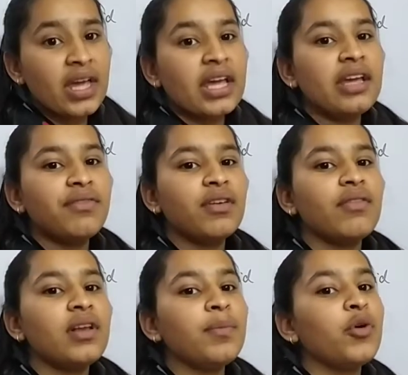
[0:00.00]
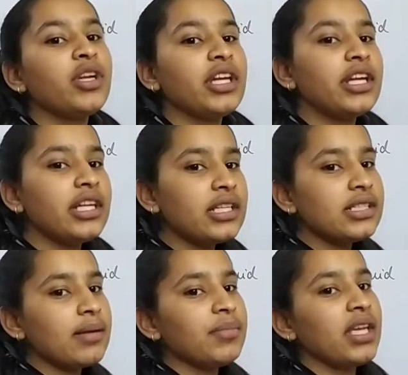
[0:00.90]
If we will put it in
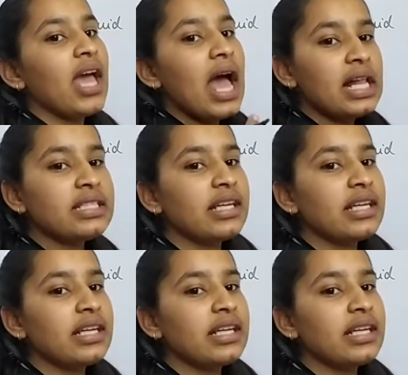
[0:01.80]
something else,